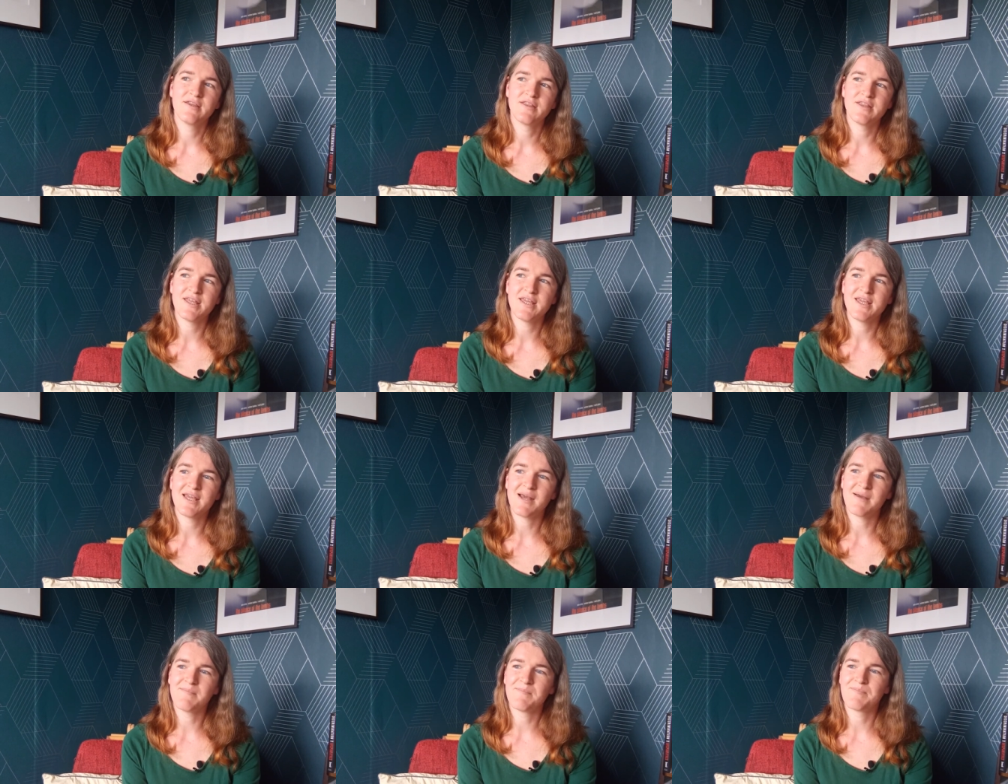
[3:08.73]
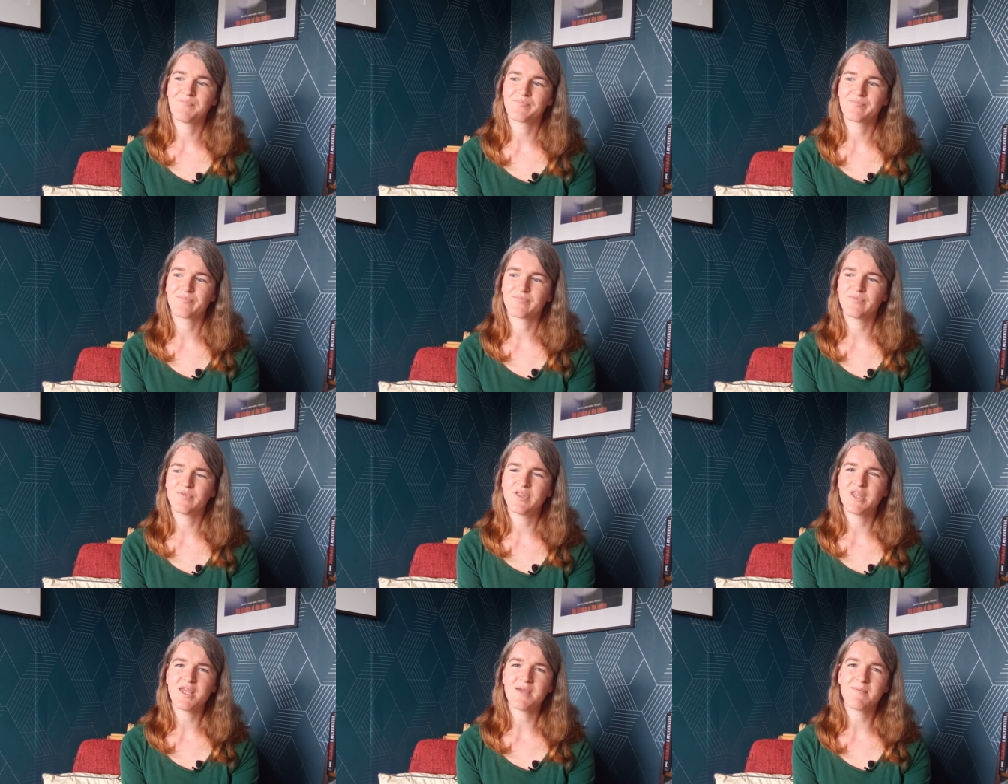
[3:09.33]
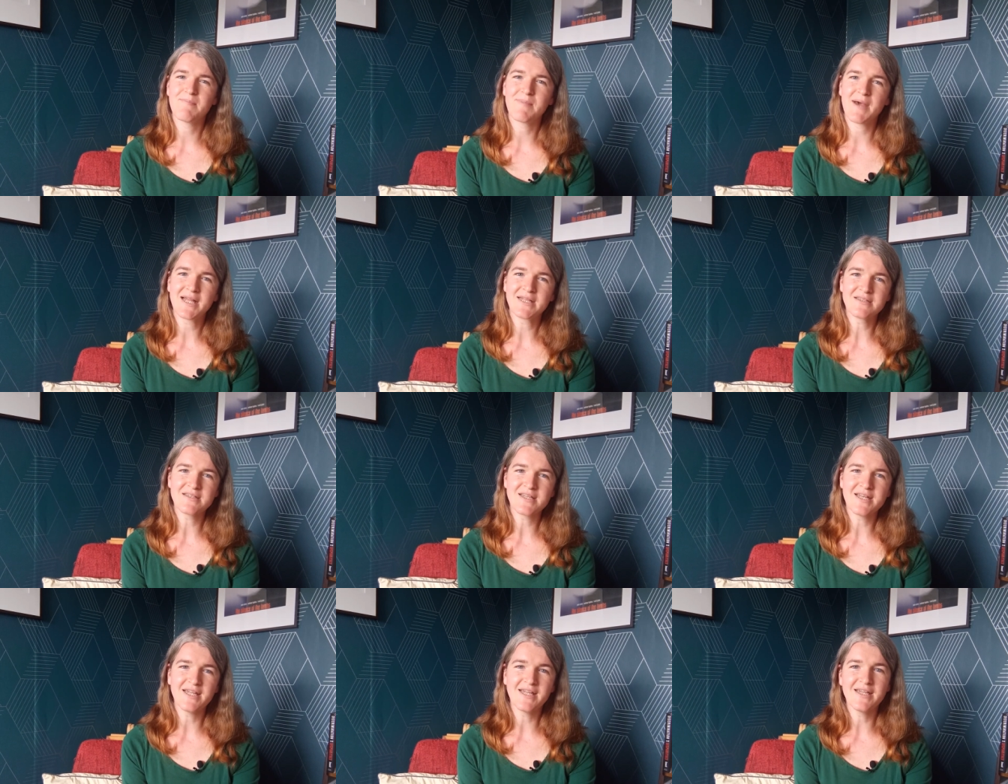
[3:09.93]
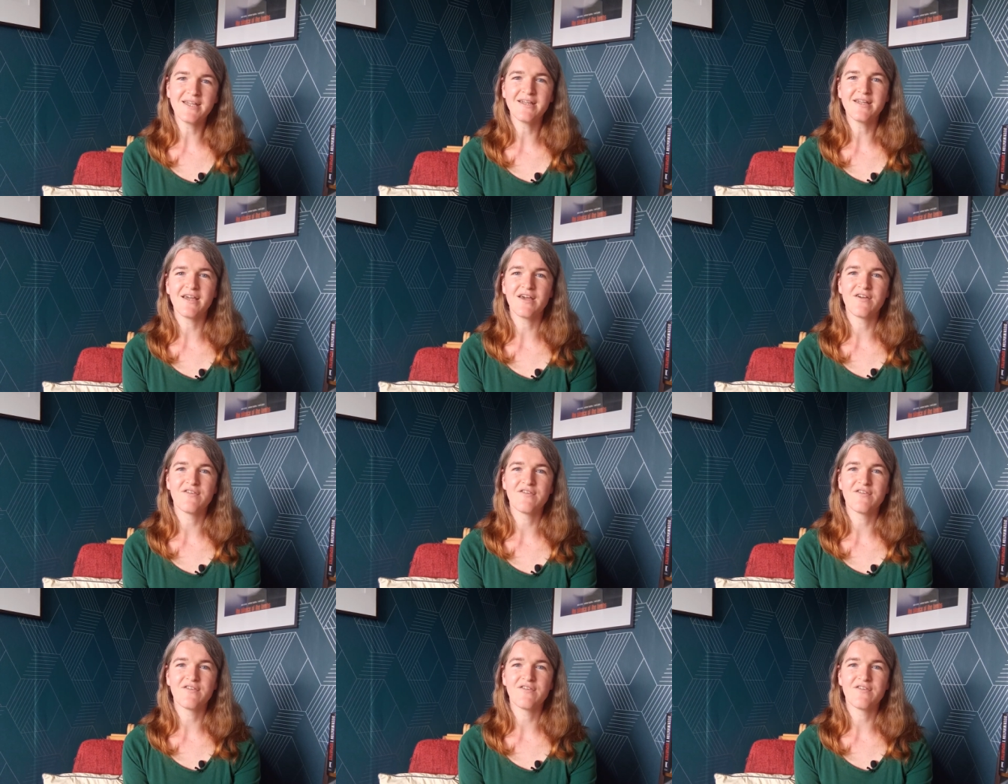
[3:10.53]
The um, the abandoning